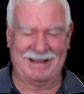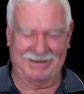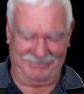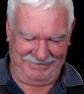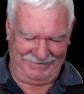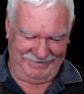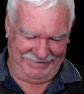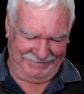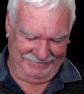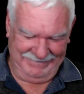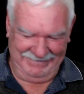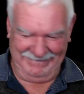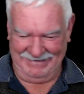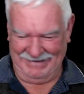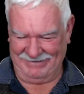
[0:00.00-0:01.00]
Yeah,
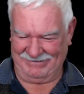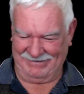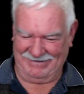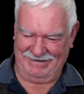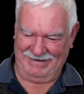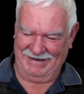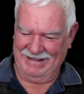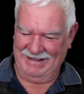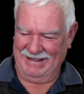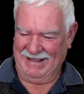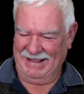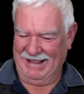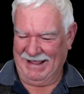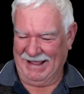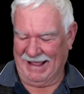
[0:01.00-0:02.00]
that's right.
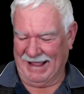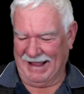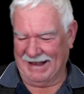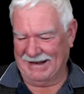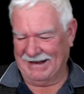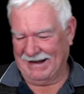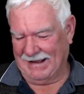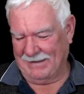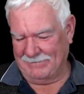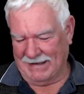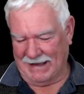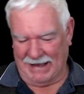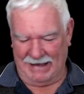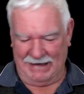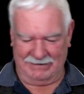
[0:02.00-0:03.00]
And,
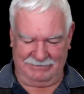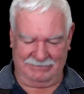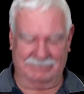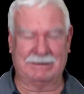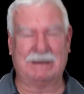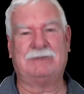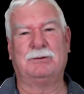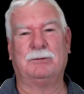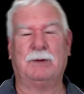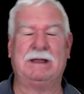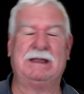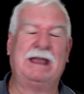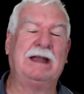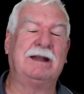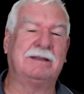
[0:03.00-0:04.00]
it's a
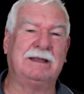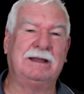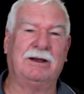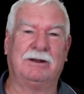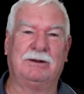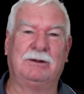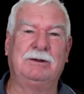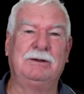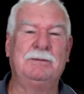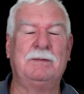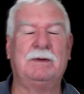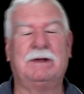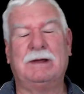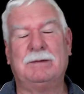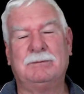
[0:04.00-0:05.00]
weekend thing I do
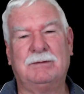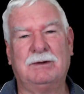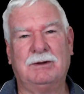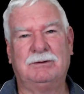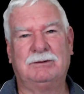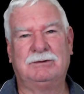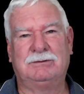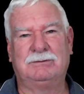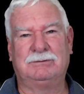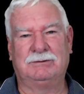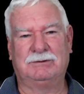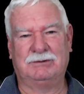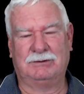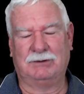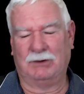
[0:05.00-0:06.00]

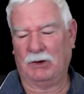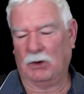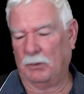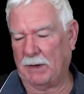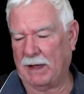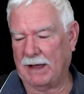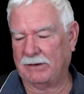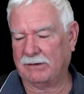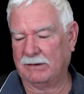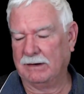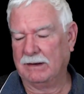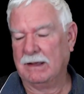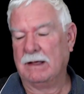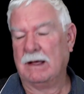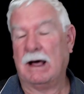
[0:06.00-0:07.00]
to help out,
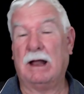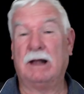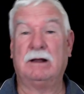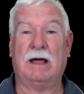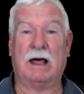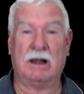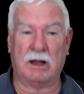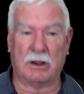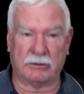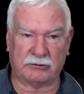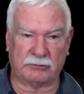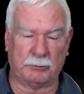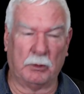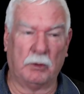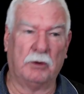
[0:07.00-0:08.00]
and a lot of
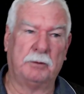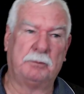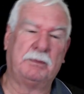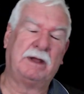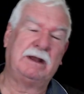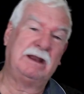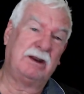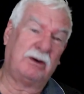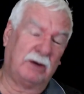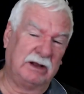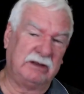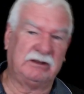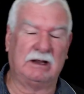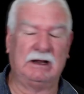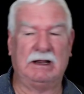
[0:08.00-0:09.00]
sport, but
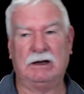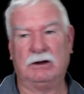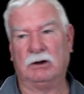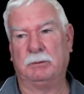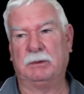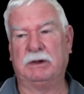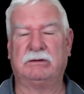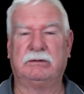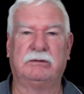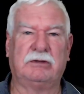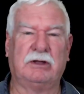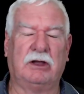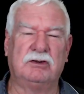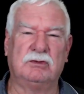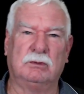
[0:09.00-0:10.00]
increasingly little bits of
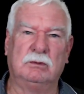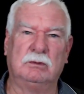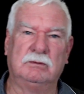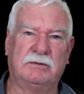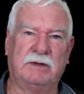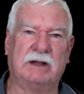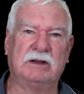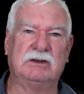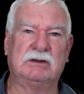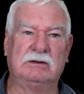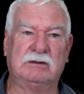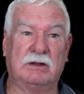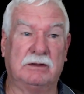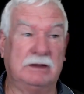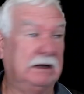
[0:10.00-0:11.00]
social
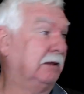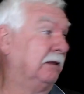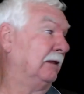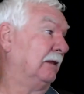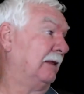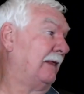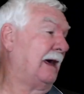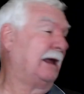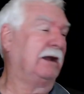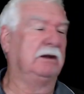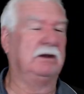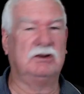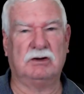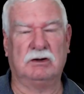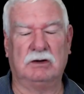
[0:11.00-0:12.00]
functions, I think, in that
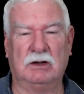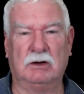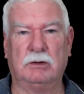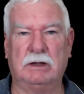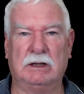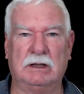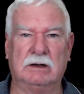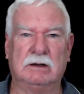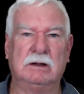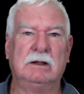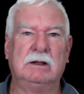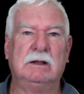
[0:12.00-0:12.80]
edition you're looking at